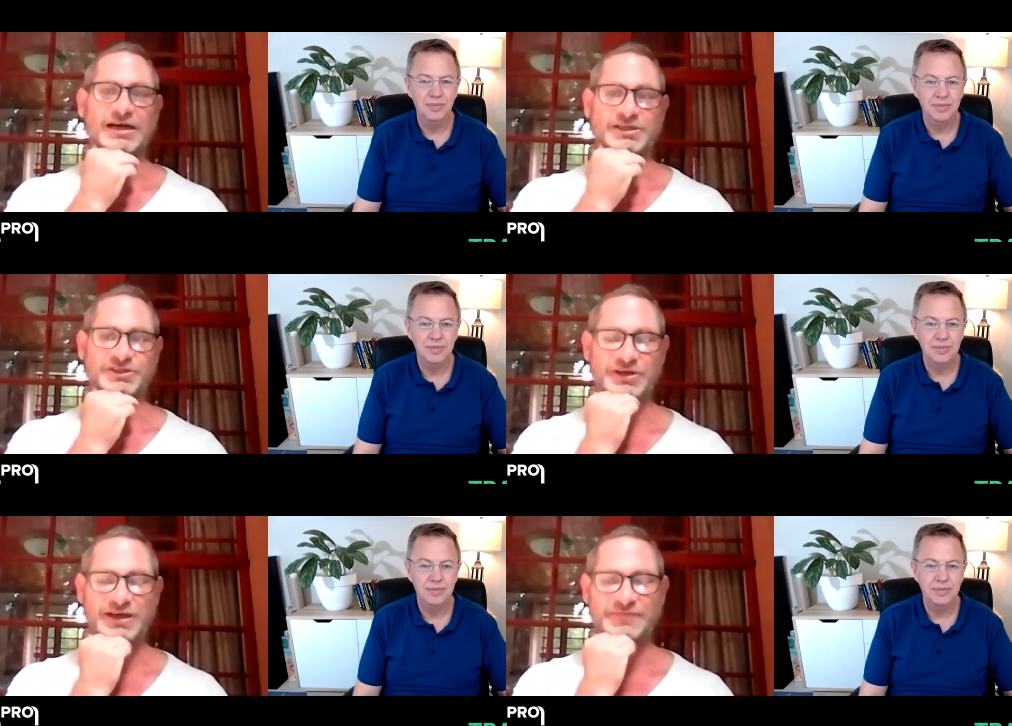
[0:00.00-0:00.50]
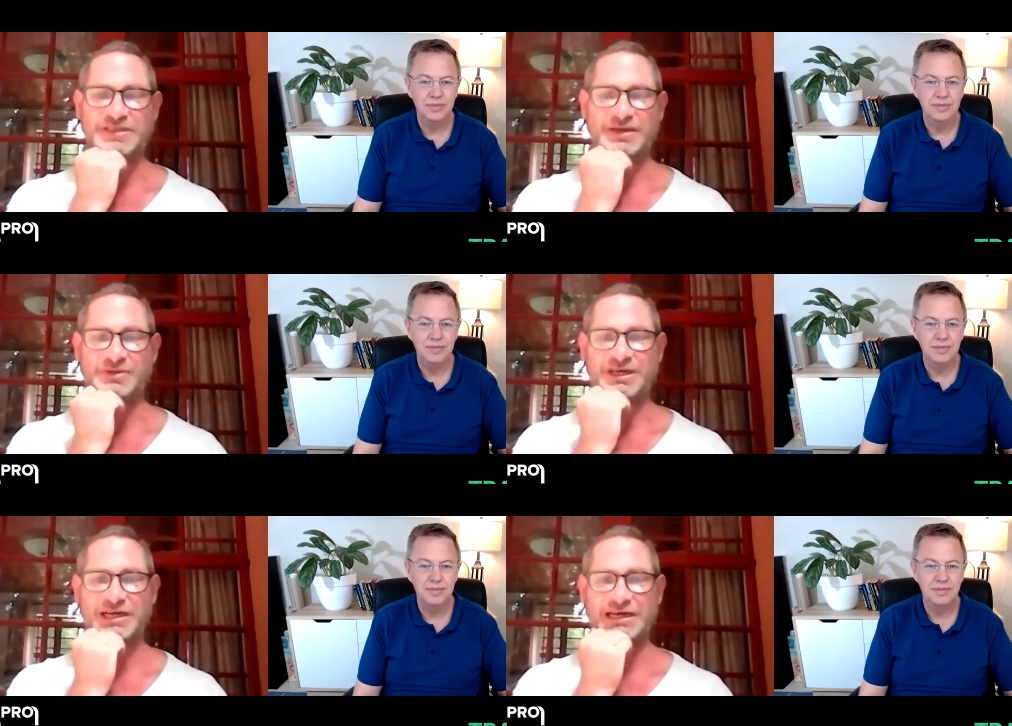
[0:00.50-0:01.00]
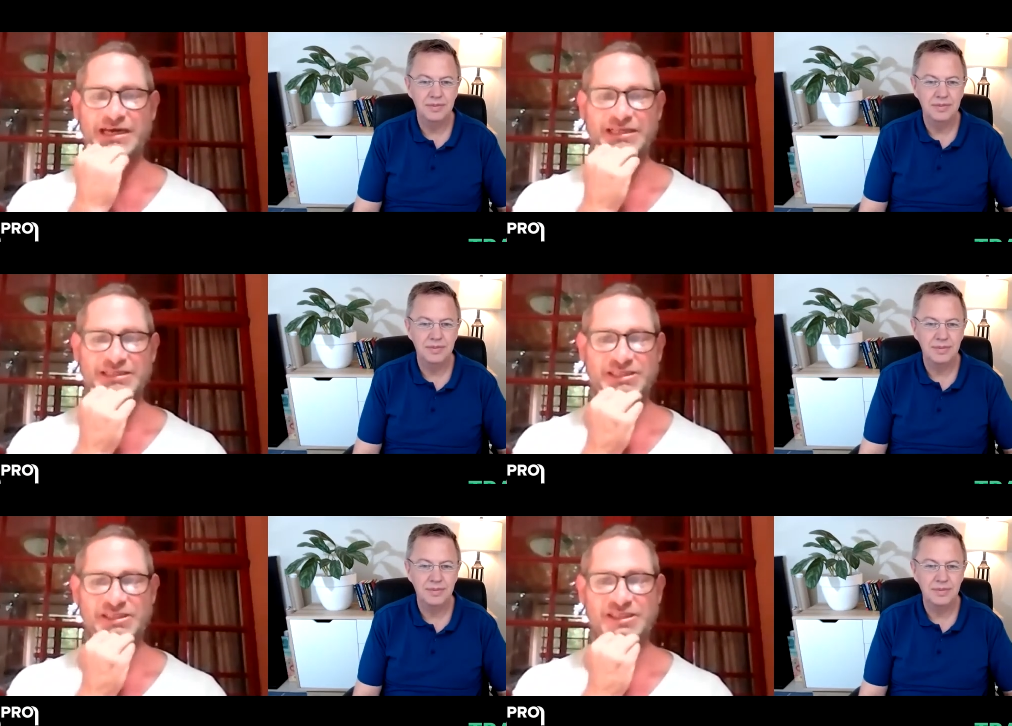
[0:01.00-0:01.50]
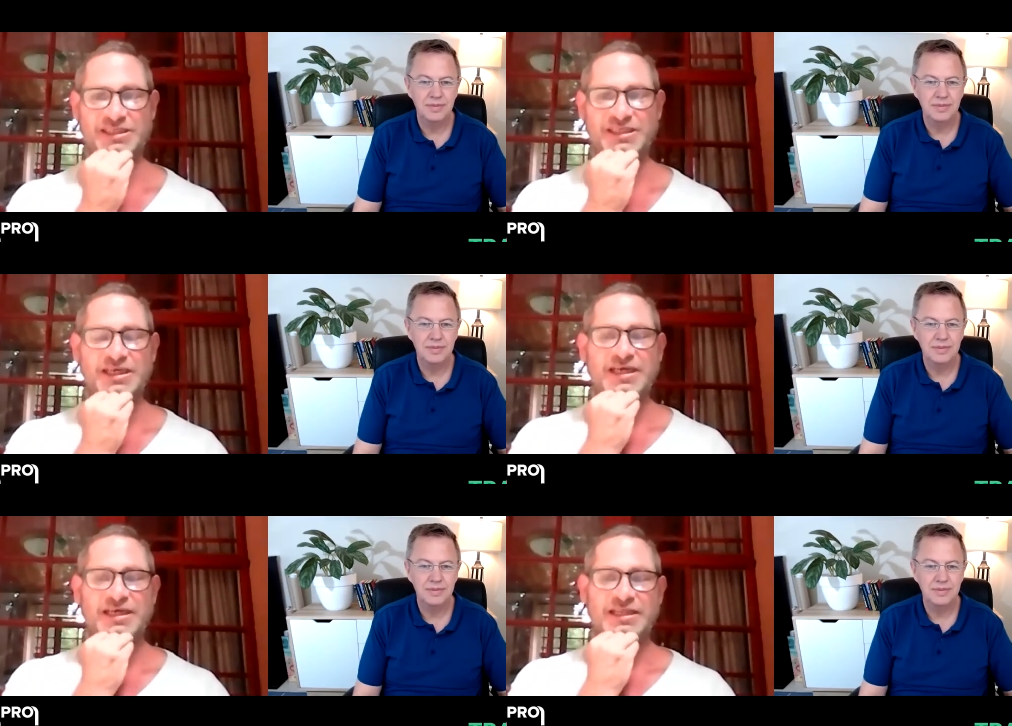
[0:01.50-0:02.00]
Speaker 1: i do have some clients
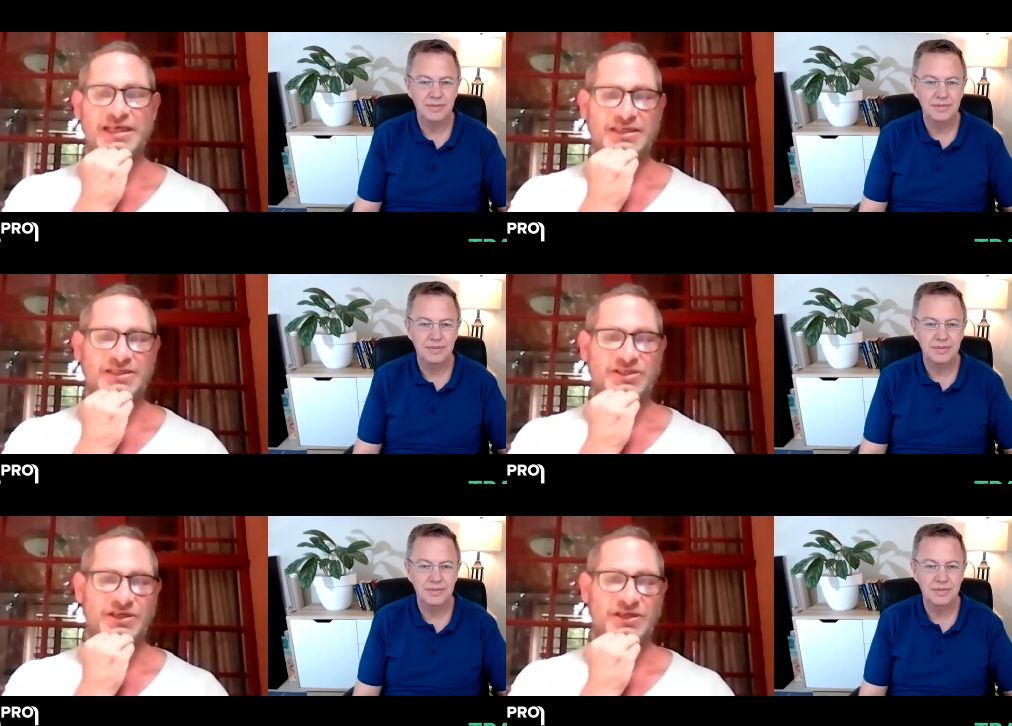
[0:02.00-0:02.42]
that you